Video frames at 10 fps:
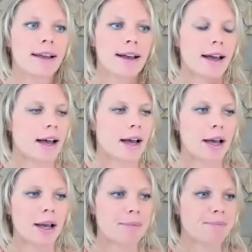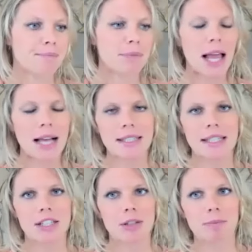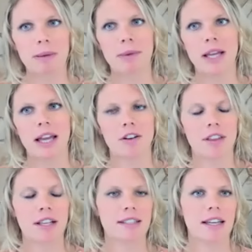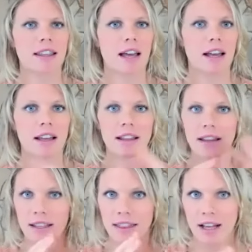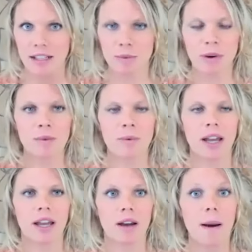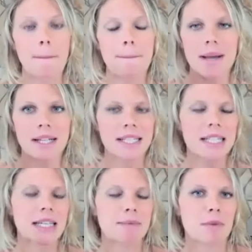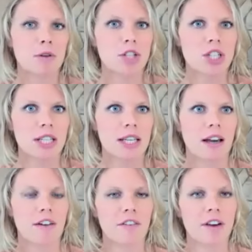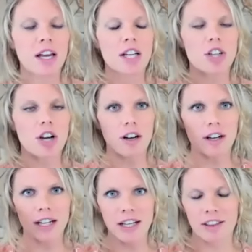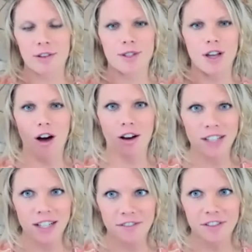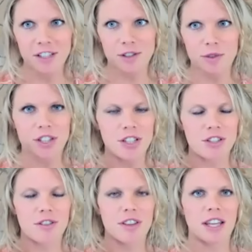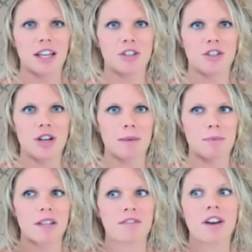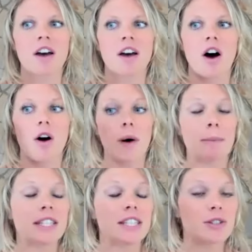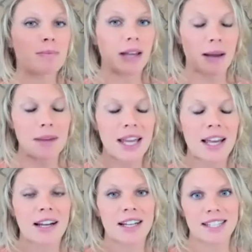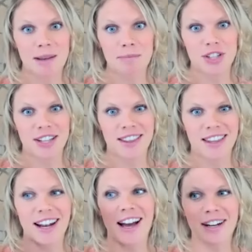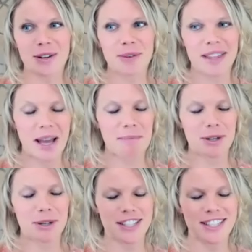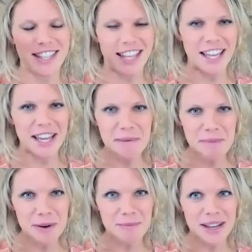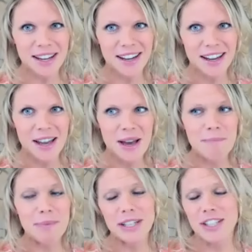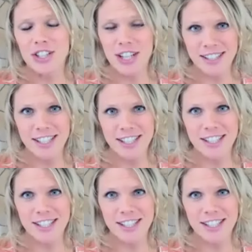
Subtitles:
plastics, or BPA, or things like that, like that's one way mentally, emotionally, of targeting those cognitive distortions or thinking traps of, oh, I'm making an assumption that I know what that person's thinking about me. But chances